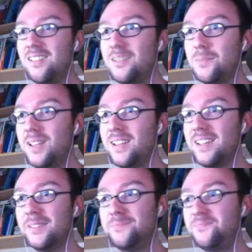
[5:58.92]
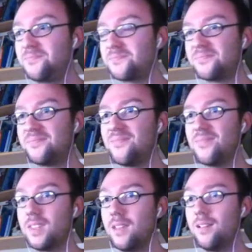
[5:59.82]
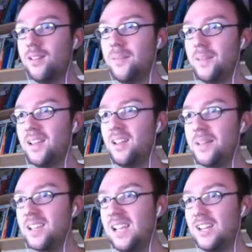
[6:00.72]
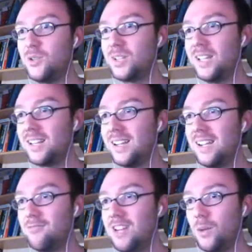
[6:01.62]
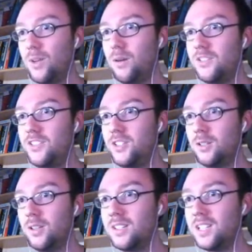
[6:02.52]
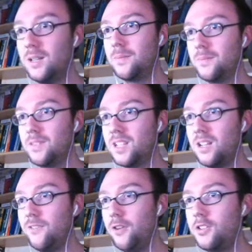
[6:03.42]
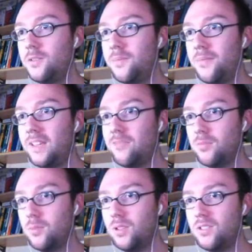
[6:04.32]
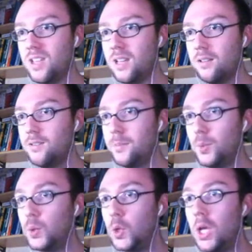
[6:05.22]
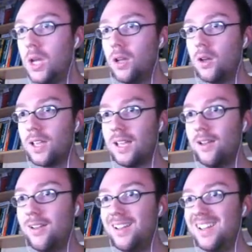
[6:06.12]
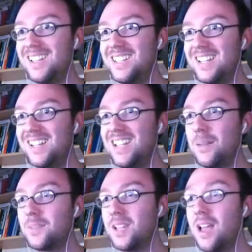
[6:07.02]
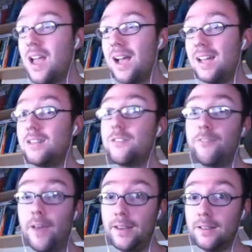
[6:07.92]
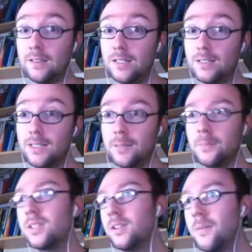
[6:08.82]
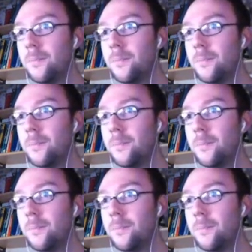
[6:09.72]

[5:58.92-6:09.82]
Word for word: Let's play again. I'm a casual kind of guy. Right, we know what to do. Let's our first thing from... What's that? It's a boot. Okay, second attempt. And final attempt.